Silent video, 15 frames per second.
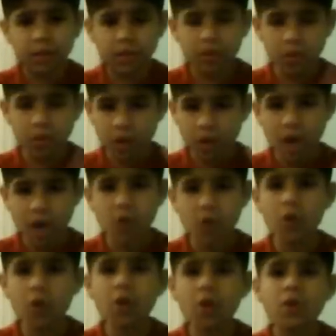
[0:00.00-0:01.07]
to not
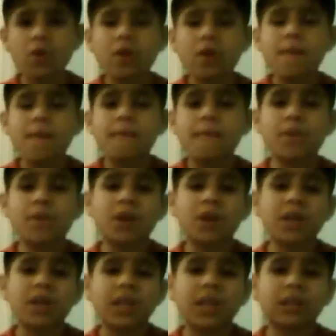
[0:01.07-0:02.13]
go,
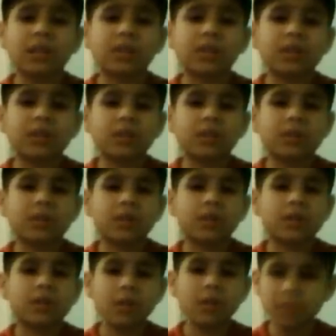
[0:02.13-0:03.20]
but
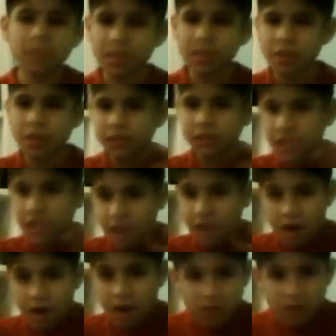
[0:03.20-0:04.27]
some stuff did
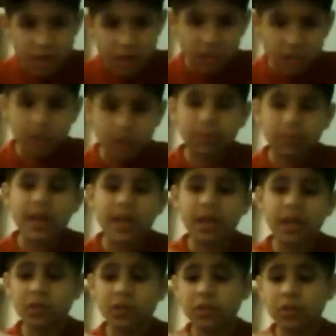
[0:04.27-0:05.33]
not go as she
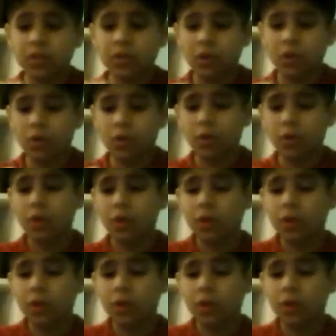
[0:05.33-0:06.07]
planned. So